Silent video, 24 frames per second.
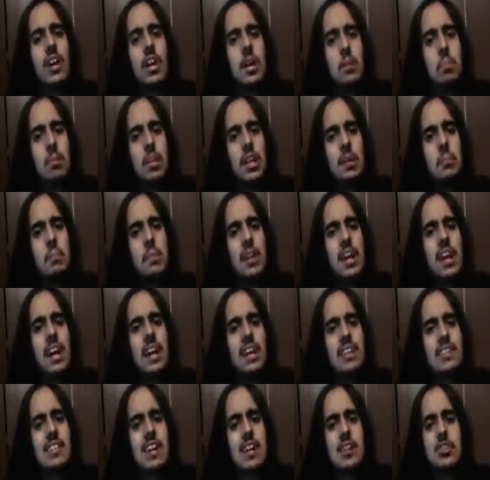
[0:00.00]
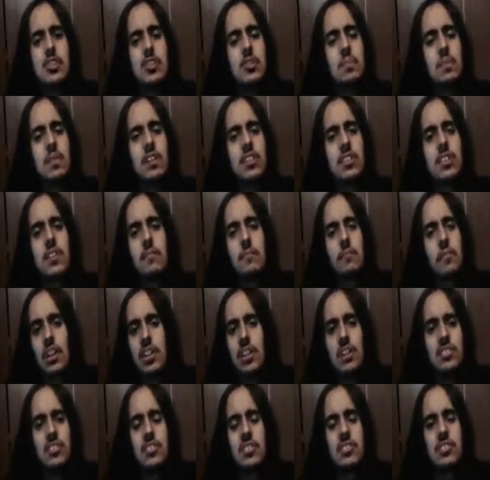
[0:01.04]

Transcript: Believe me or not, it's not just because of the villains.